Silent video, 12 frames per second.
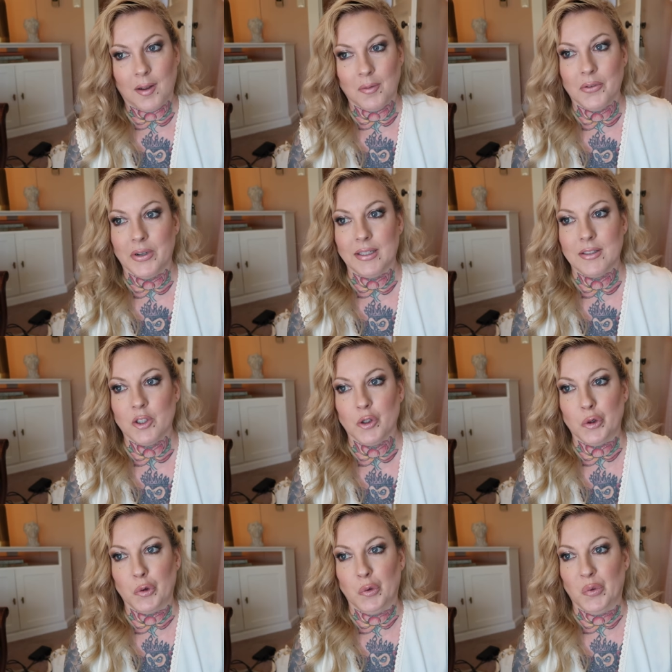I'm going
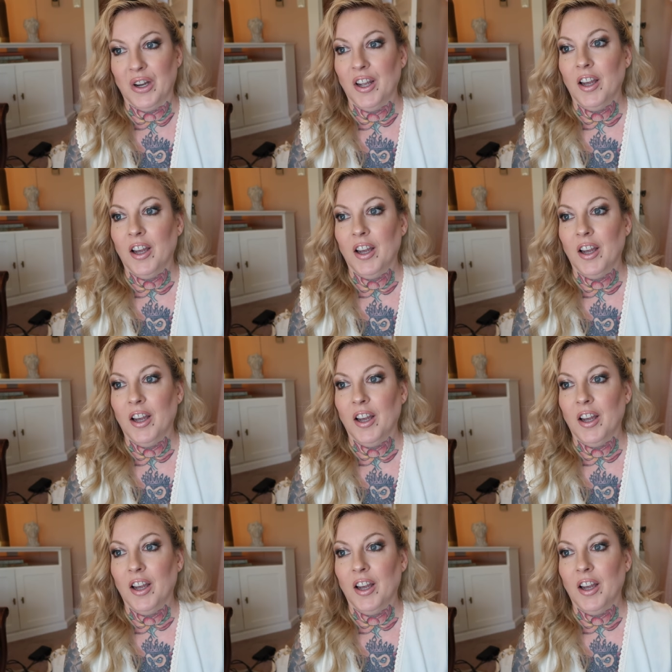to